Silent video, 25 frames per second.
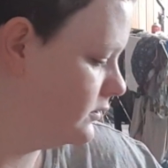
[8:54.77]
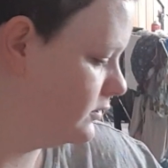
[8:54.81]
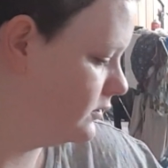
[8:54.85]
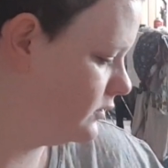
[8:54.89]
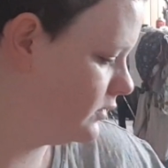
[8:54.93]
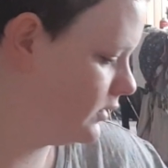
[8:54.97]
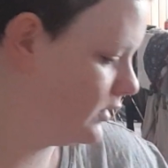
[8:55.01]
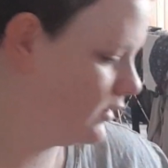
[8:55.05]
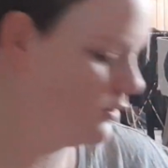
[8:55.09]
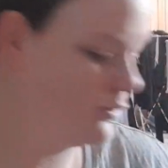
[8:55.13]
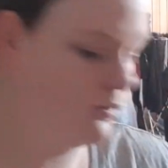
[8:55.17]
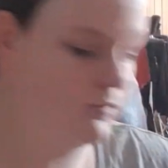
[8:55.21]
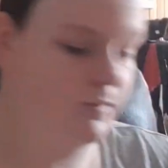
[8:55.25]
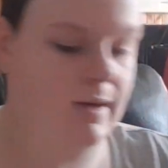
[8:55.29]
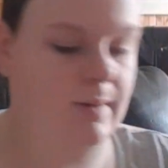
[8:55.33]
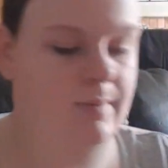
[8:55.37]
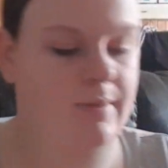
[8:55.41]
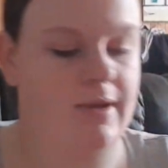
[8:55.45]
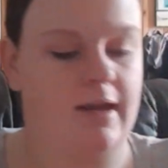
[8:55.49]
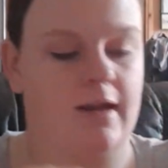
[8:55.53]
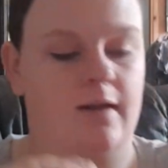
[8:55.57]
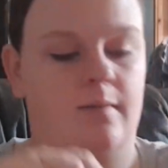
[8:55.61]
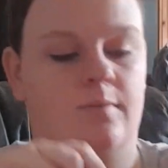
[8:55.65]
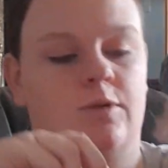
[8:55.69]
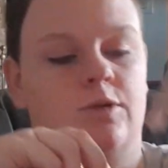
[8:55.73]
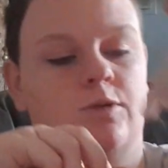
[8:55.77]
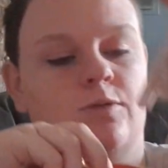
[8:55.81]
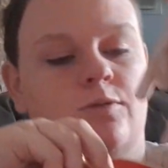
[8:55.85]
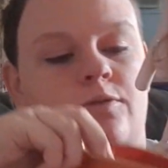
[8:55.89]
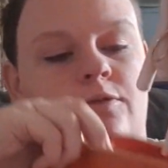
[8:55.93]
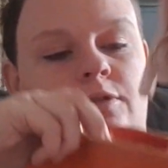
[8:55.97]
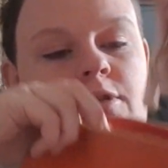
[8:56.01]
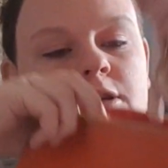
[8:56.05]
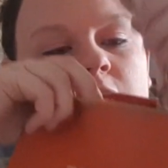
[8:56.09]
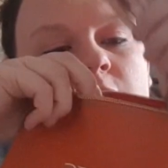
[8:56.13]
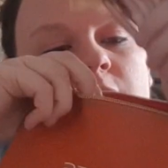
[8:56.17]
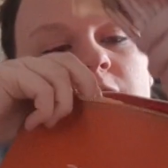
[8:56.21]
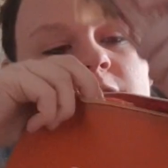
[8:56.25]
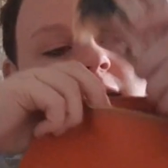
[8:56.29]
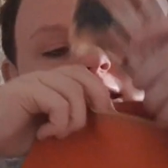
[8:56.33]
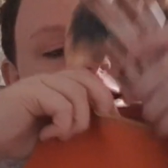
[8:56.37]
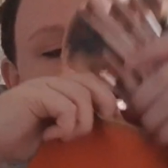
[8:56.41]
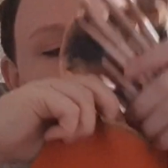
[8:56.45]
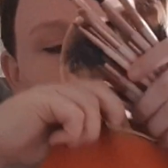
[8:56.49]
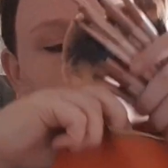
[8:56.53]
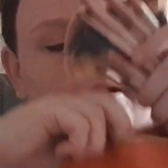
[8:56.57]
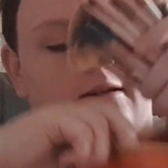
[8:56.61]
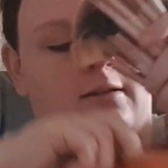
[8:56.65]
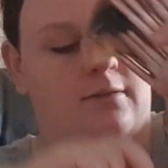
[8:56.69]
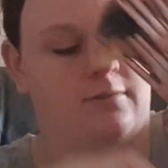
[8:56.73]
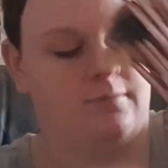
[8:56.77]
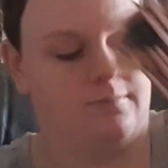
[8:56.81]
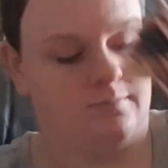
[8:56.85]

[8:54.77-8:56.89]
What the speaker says: So all my makeup tools go in here.